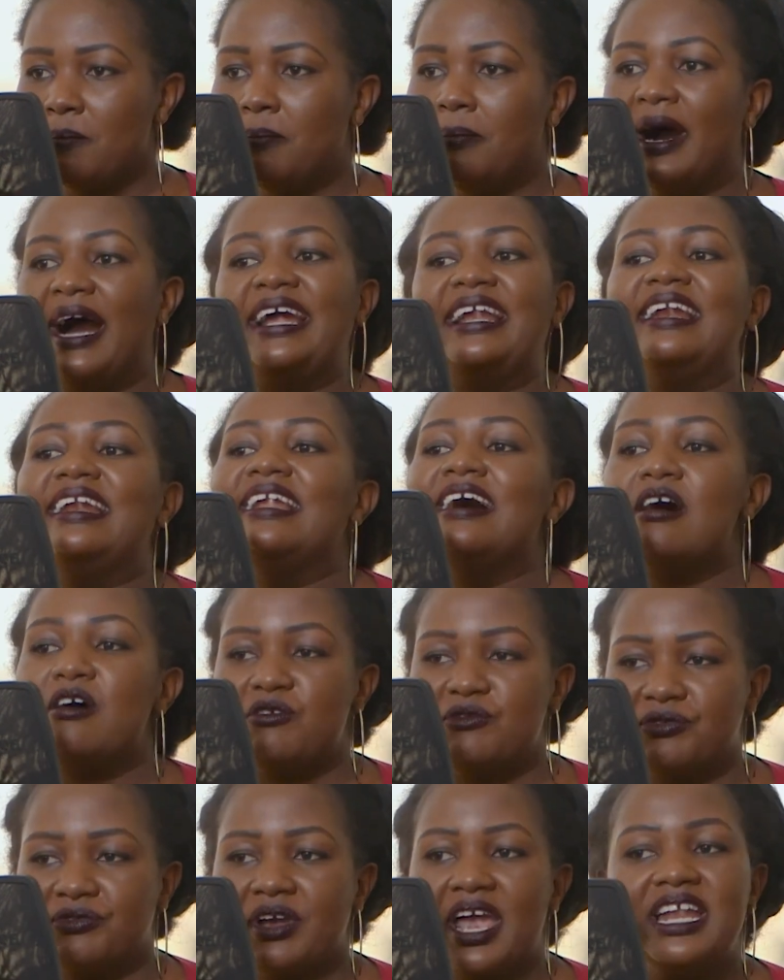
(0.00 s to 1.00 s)
by
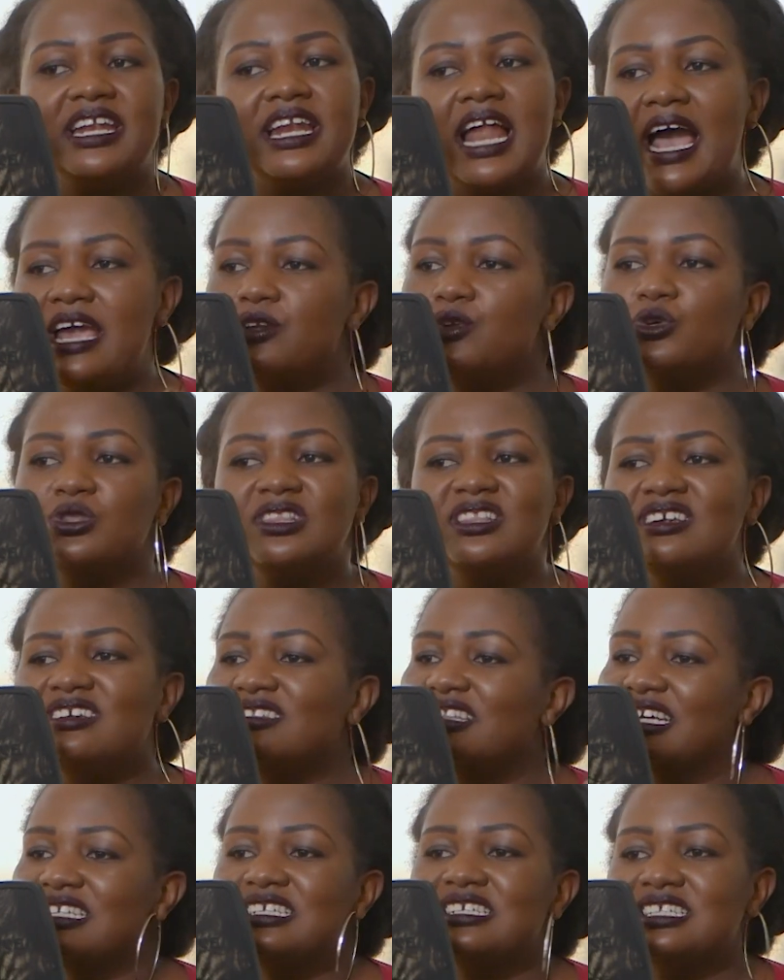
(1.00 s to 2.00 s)
love, and I don't
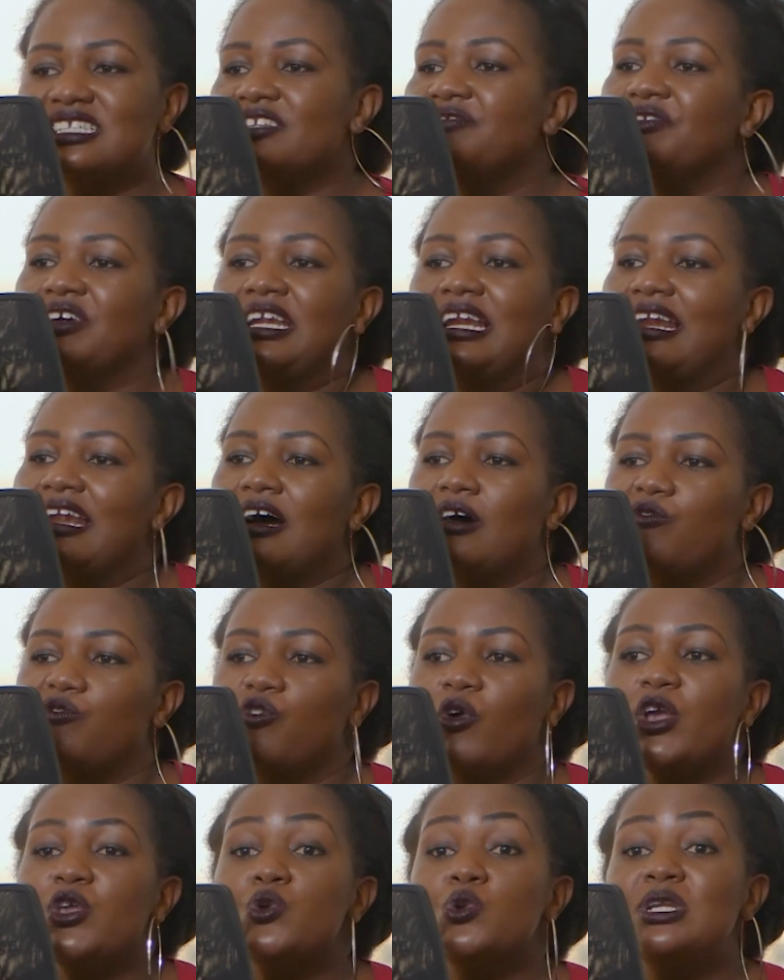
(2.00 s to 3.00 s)
think that is even
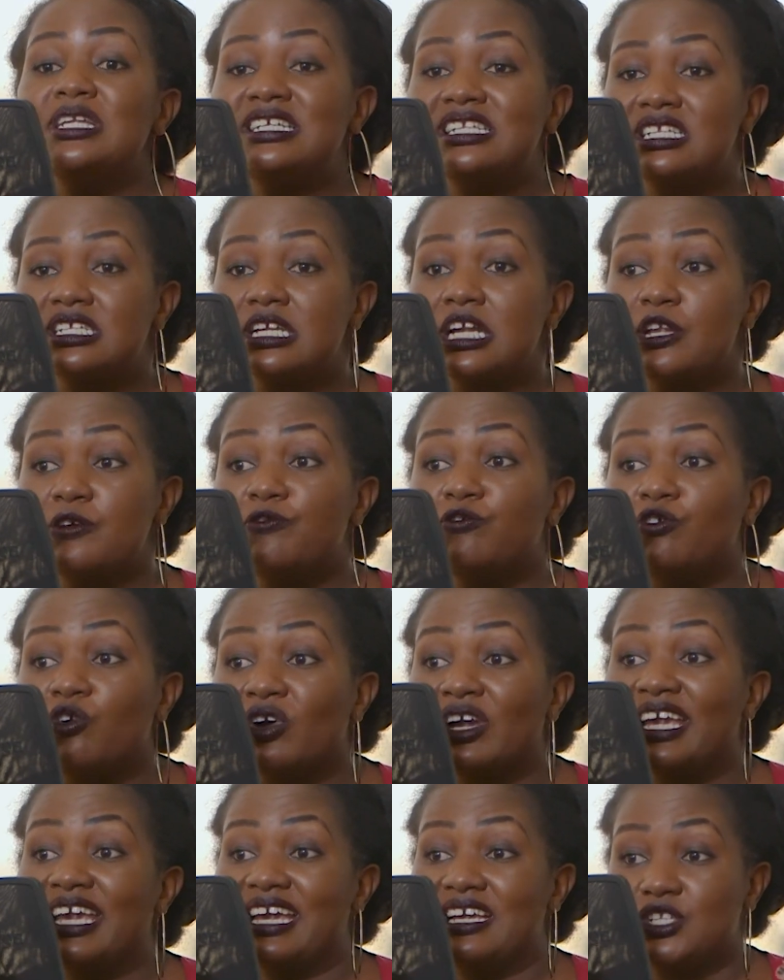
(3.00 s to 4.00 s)
love, where you literally
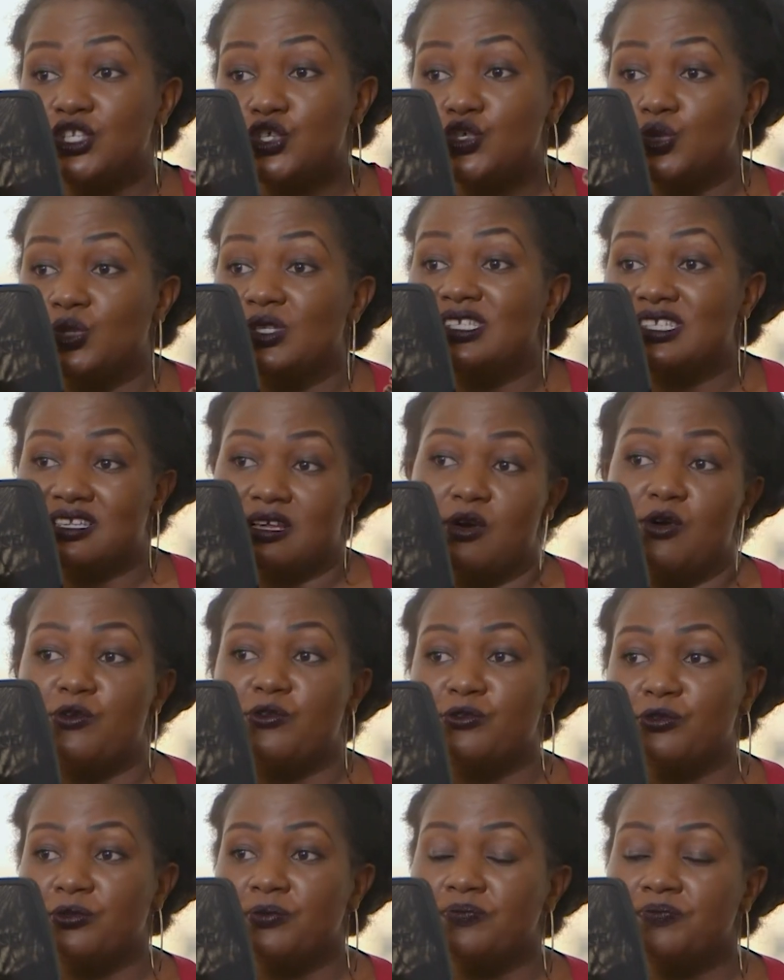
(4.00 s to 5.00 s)
forget
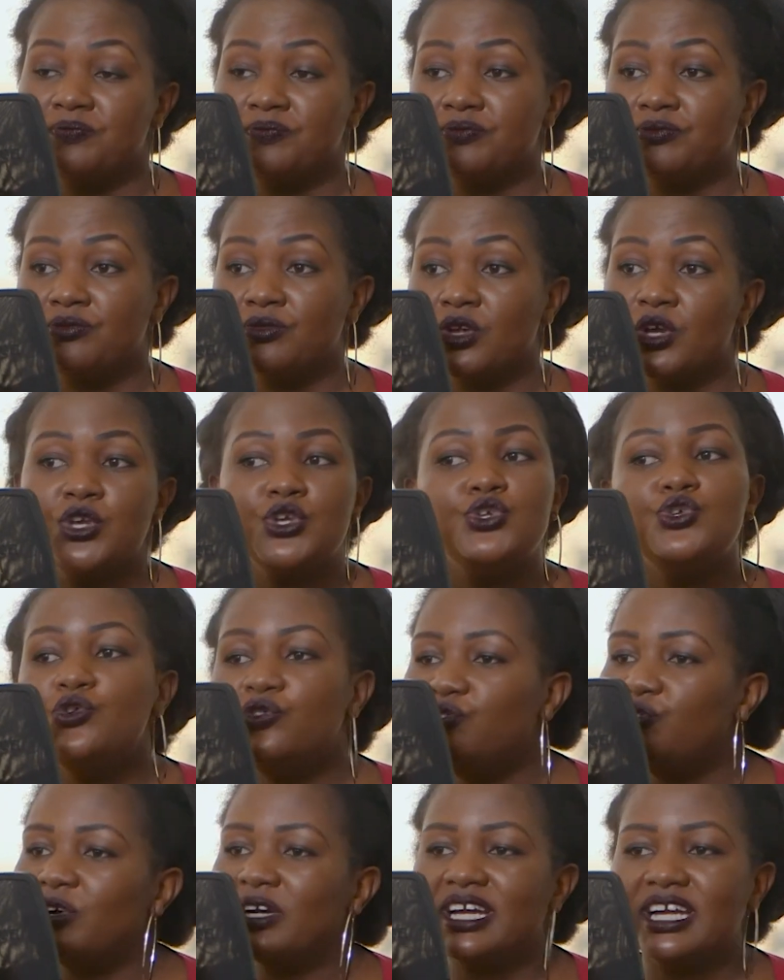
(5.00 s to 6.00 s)
yourself. You
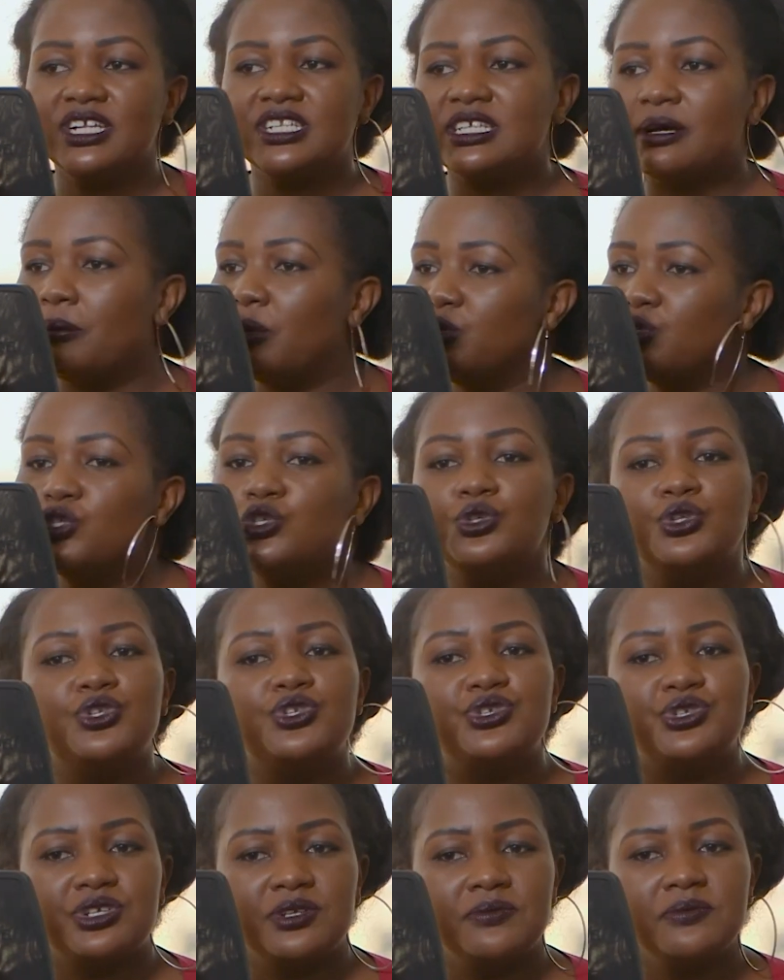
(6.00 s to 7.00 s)
forget about your
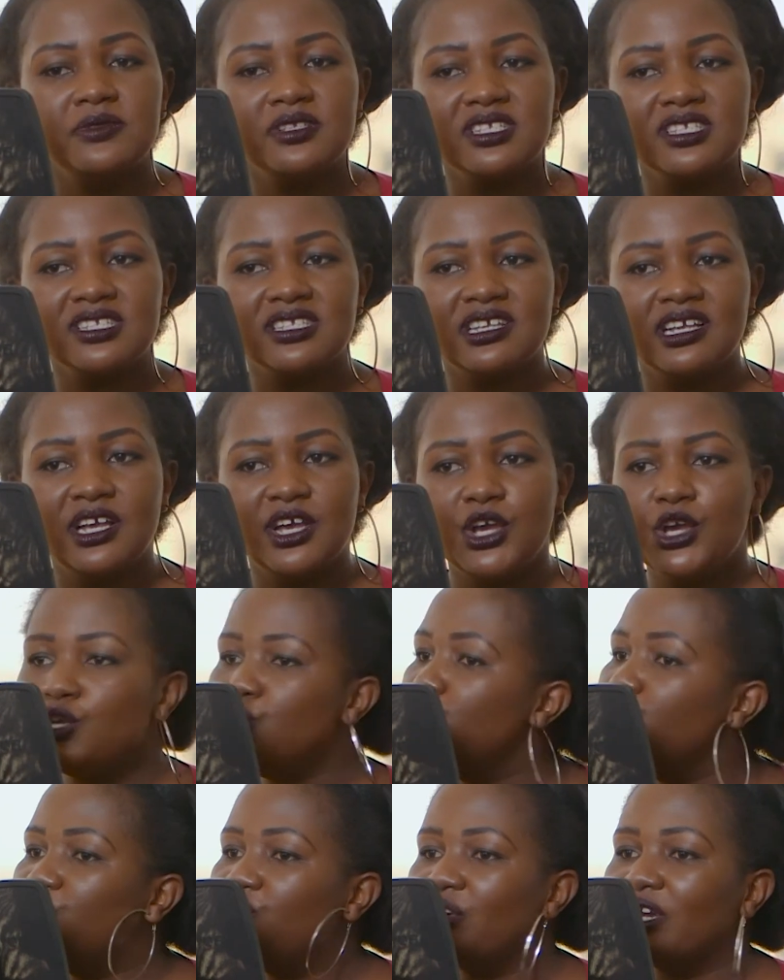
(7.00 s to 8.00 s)
dreams.
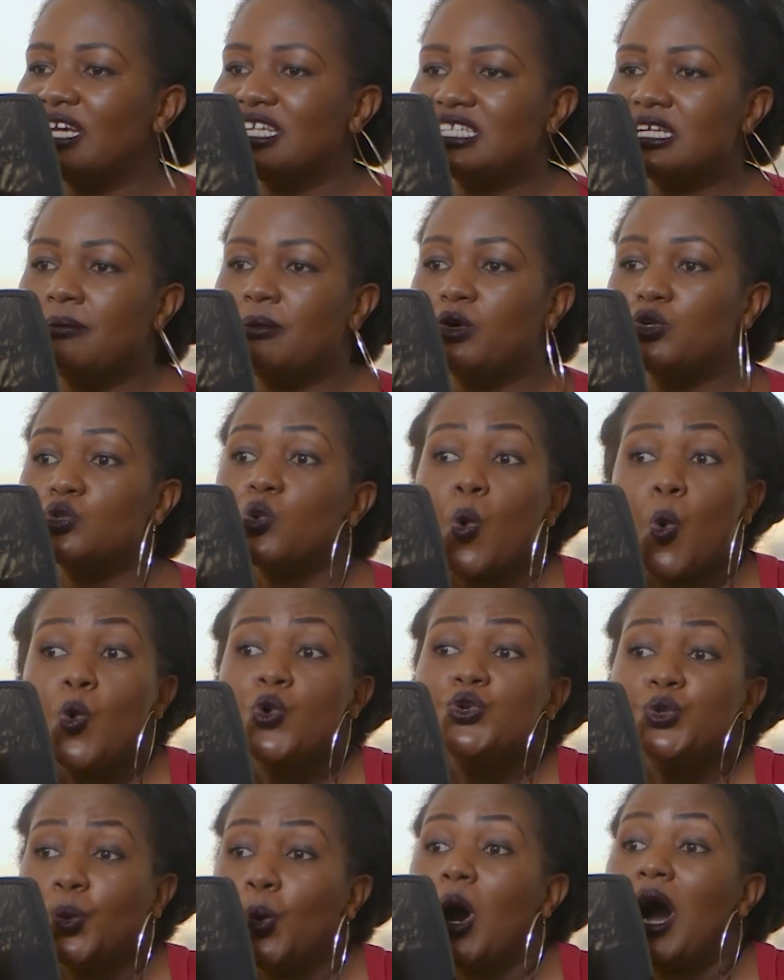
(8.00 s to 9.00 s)
You forget about
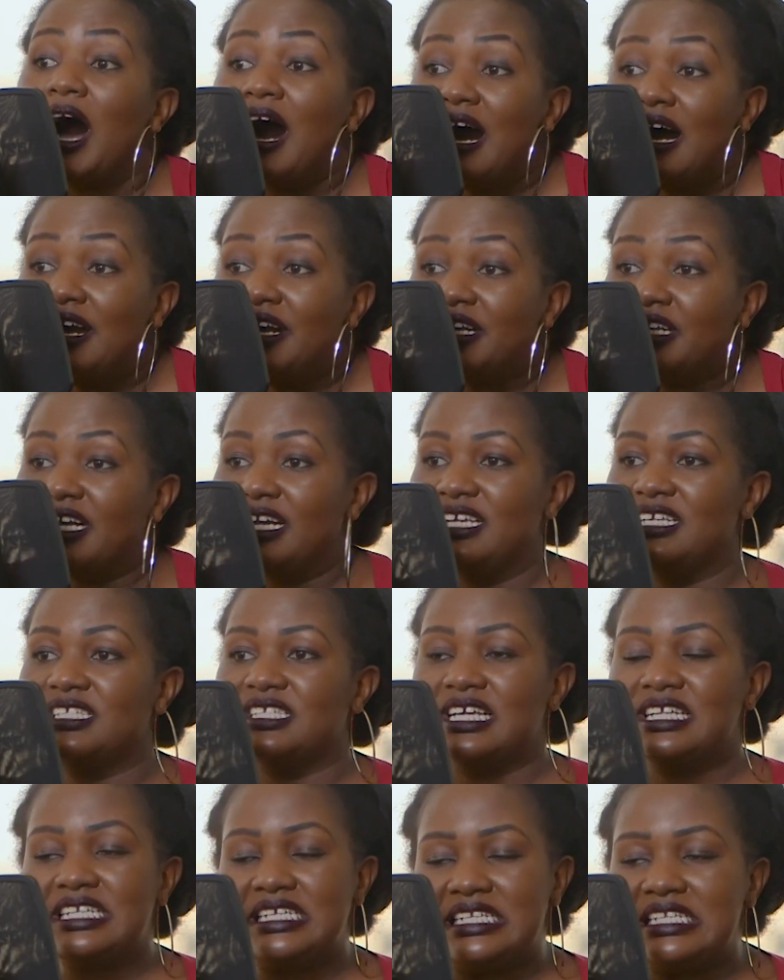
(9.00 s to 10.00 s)
who you are
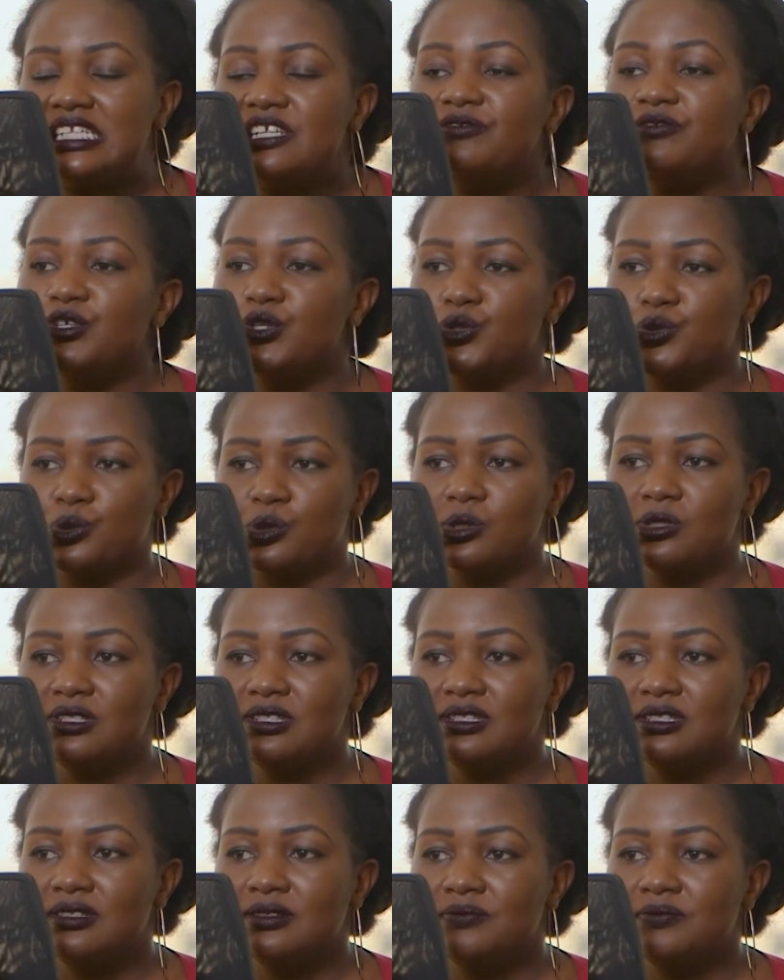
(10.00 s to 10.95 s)
as an individual.